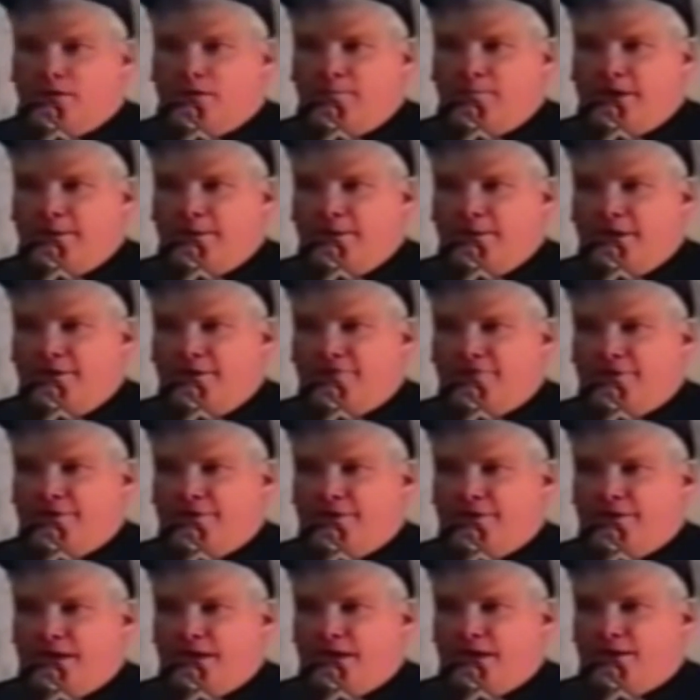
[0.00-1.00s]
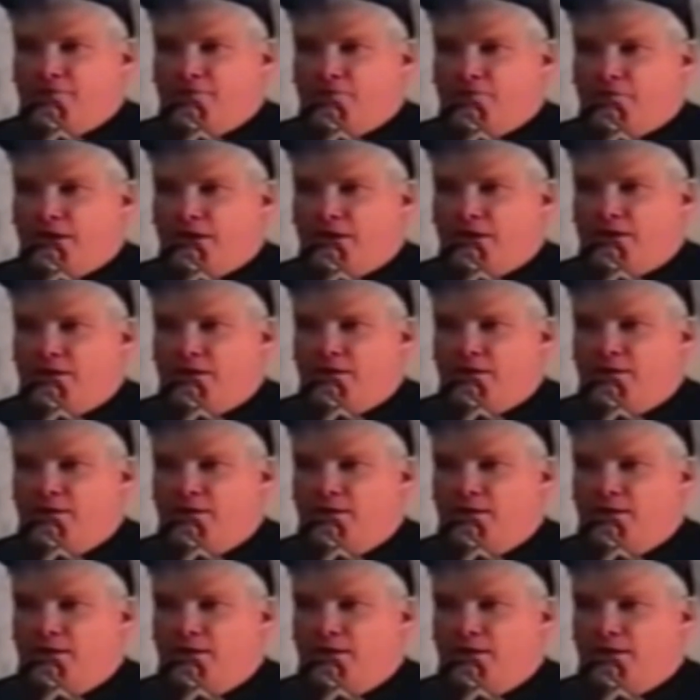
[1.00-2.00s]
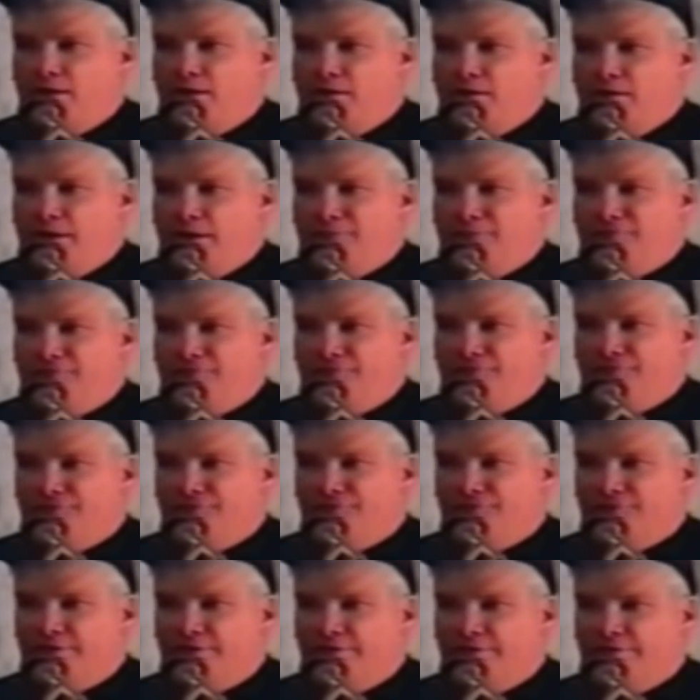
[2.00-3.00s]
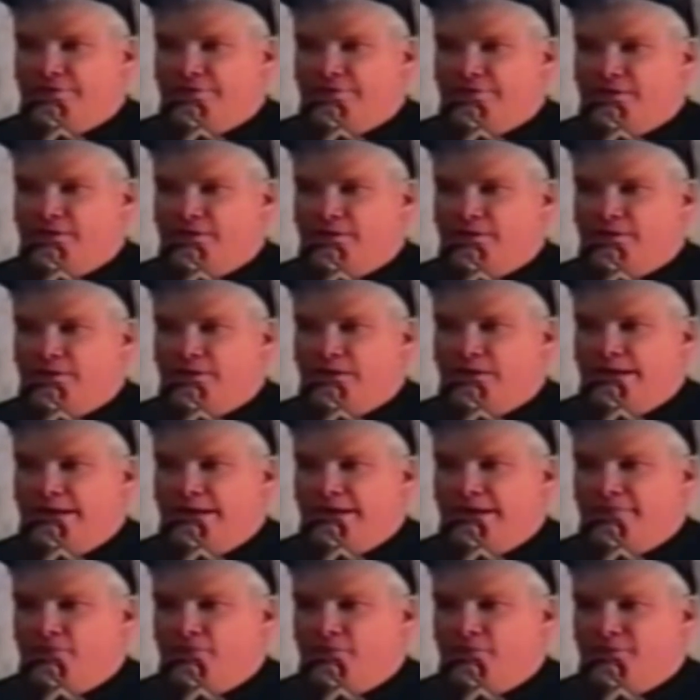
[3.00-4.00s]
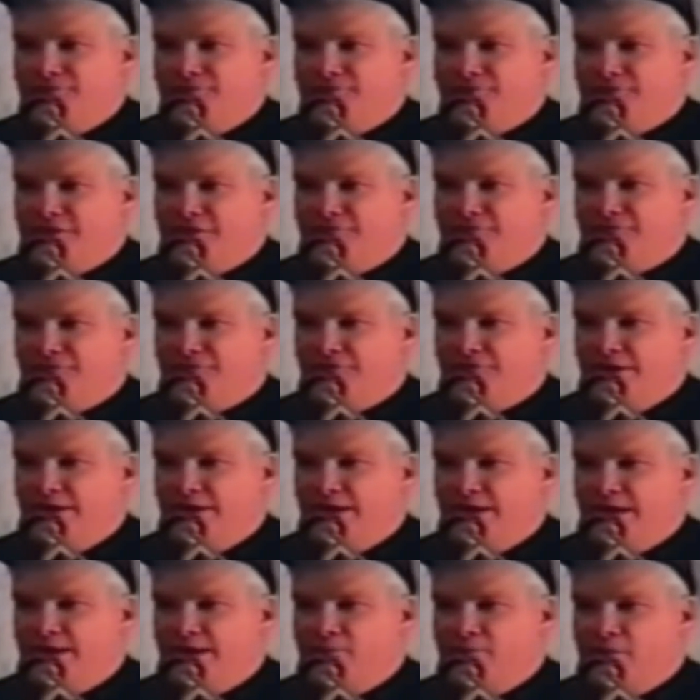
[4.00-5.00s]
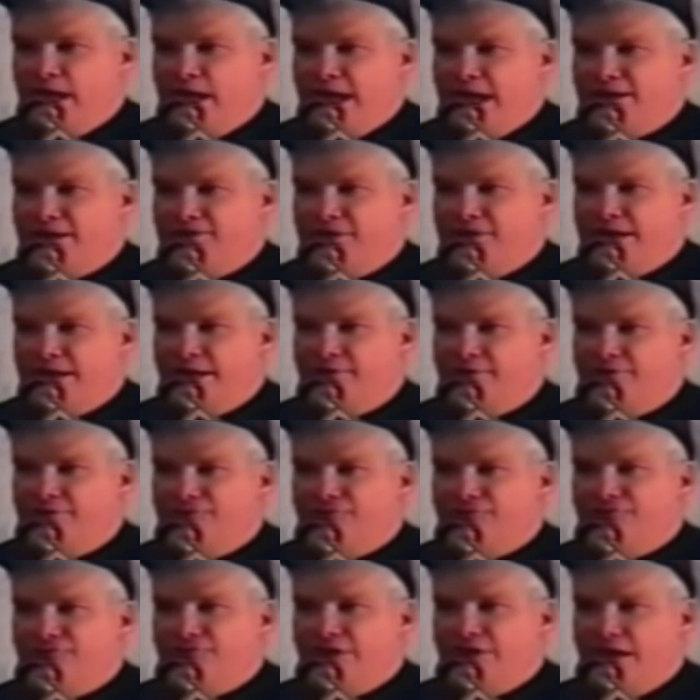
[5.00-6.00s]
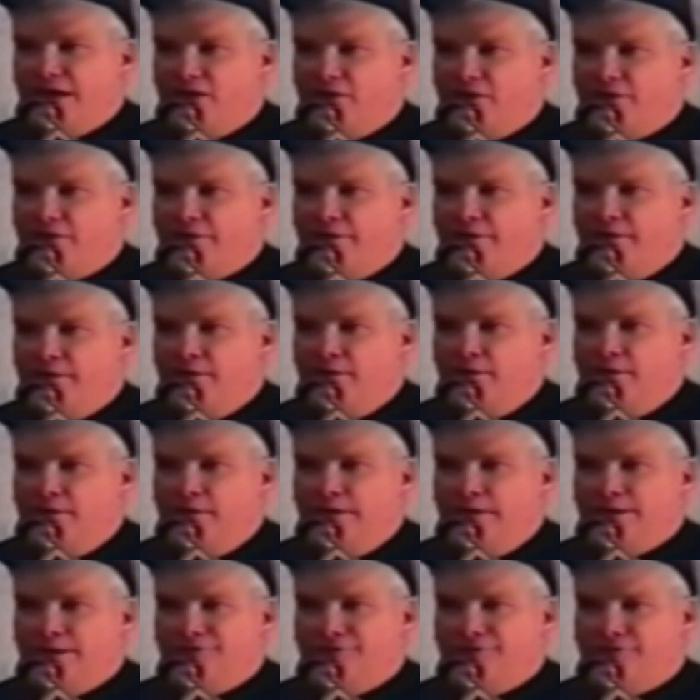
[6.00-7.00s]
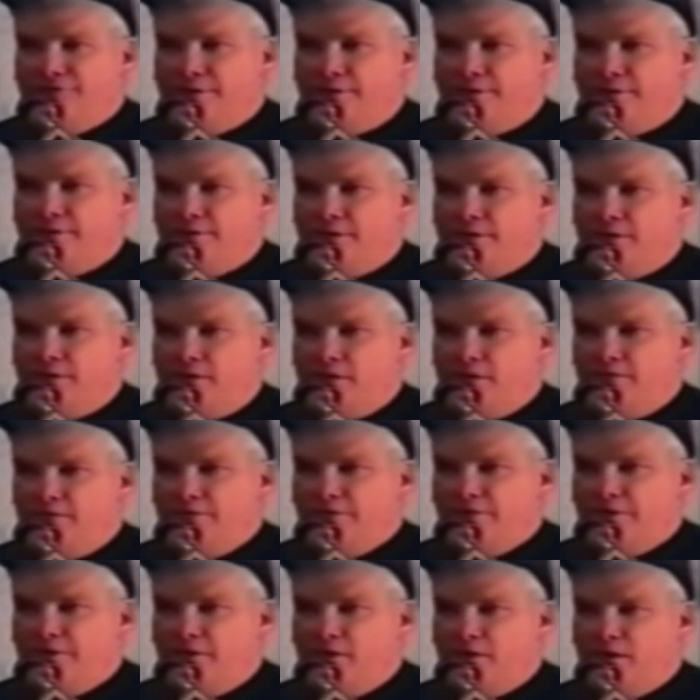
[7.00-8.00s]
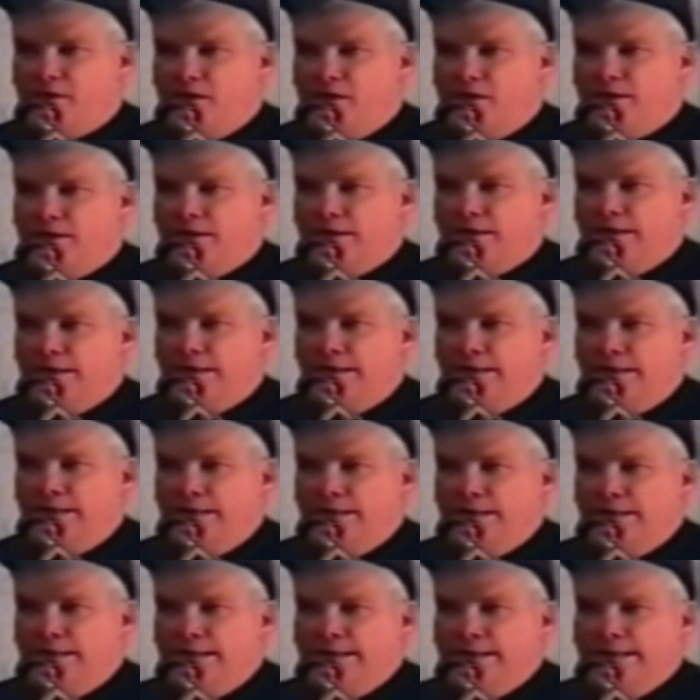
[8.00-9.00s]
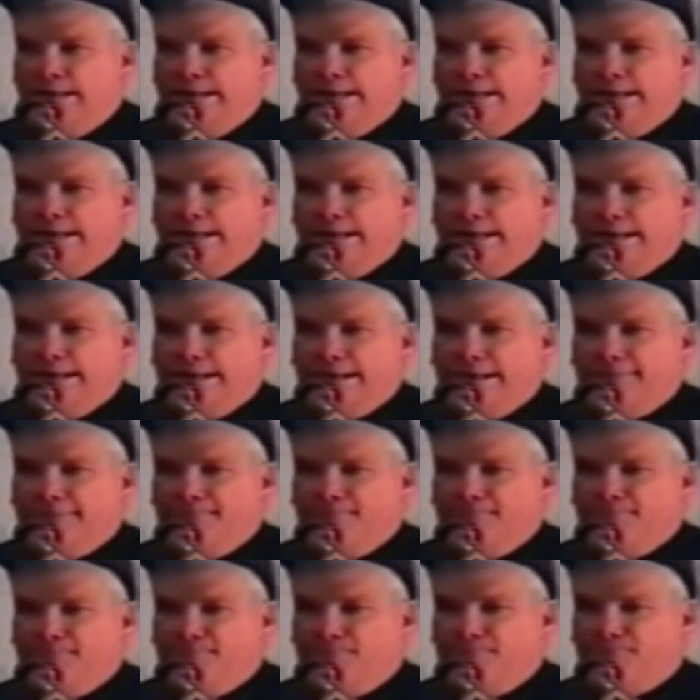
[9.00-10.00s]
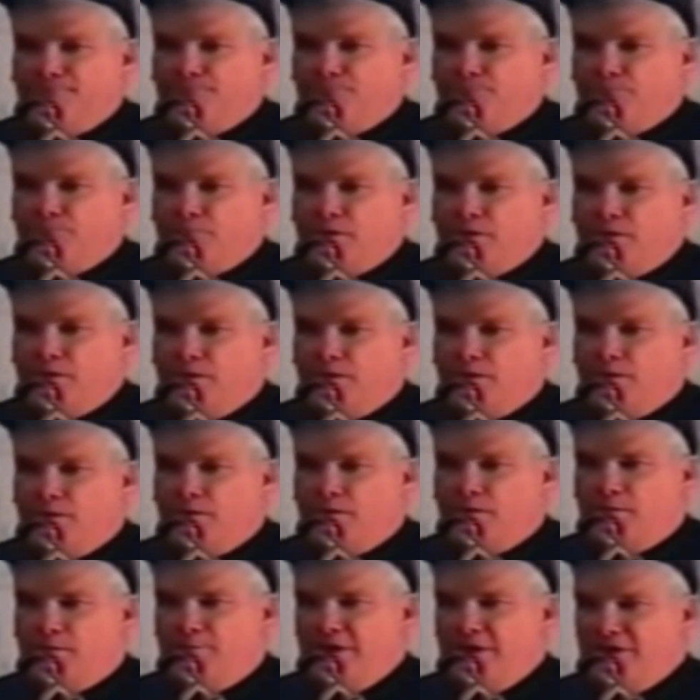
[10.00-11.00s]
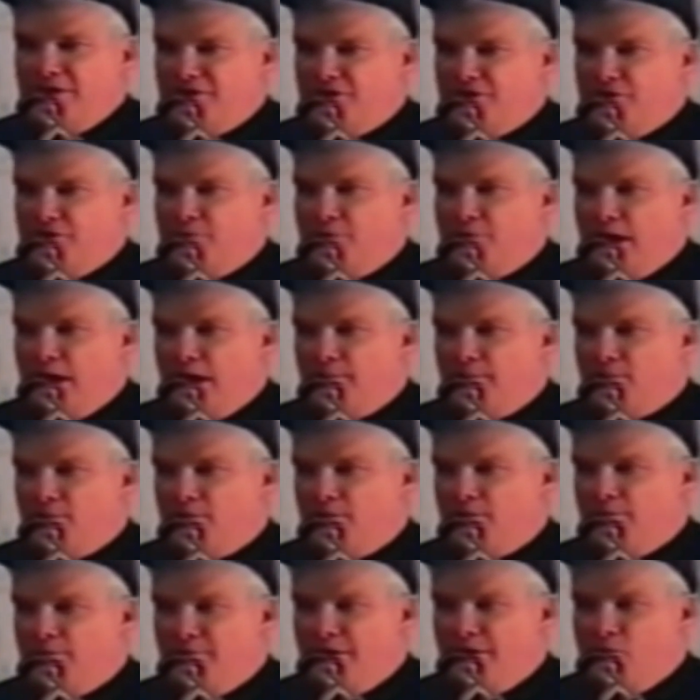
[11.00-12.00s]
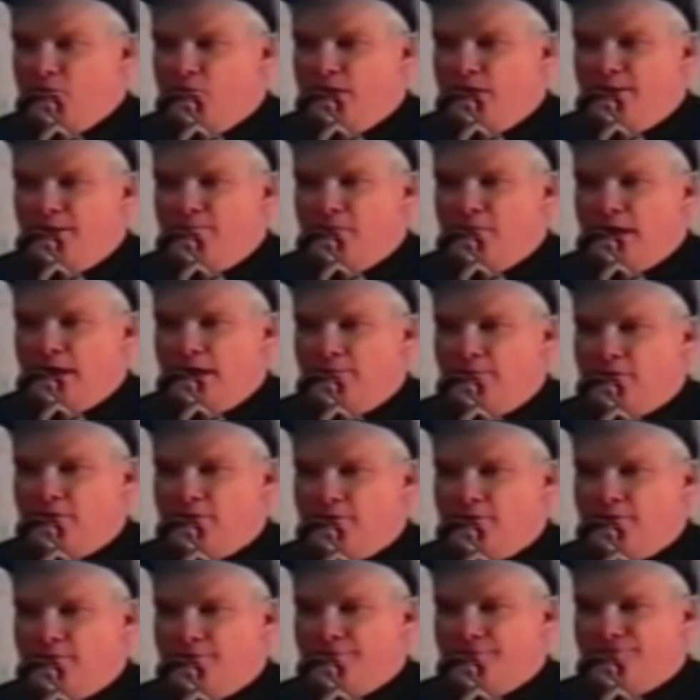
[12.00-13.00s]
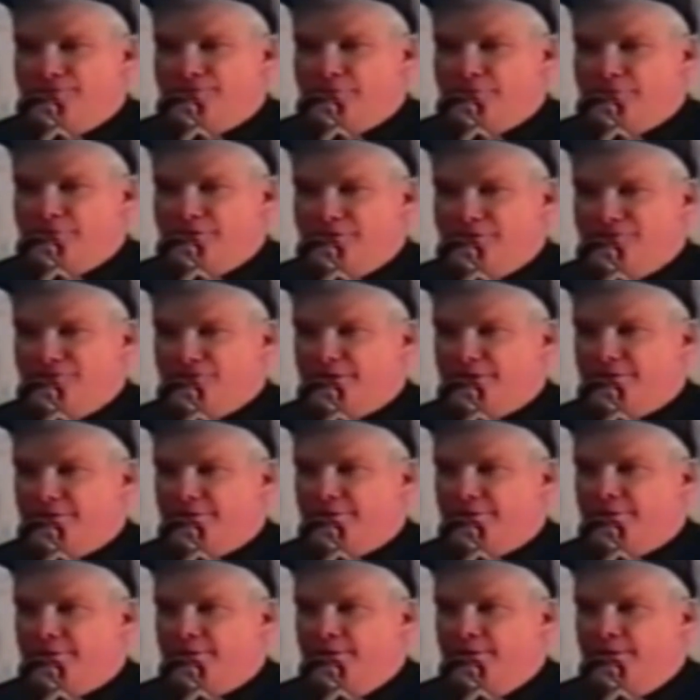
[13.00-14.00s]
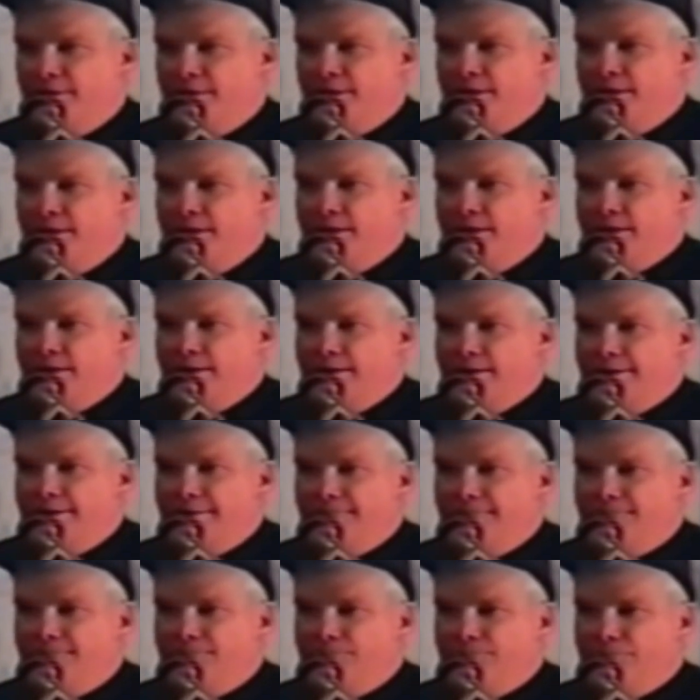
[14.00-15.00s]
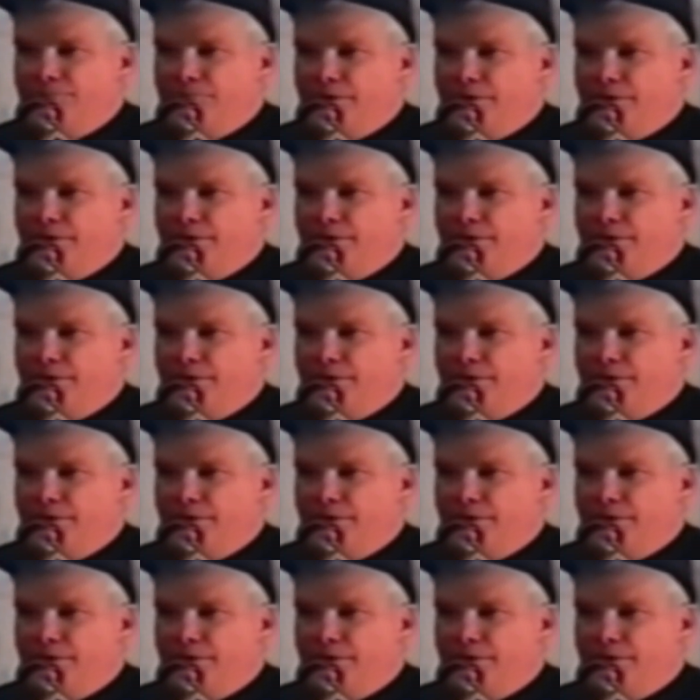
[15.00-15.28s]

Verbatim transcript: or maybe even gotten rare uh, glimpses of uh, an F-117A black jet or stealth, as they're uh, often called, um, or a B-2 bomber, B-1 bomber, or some of these other uh,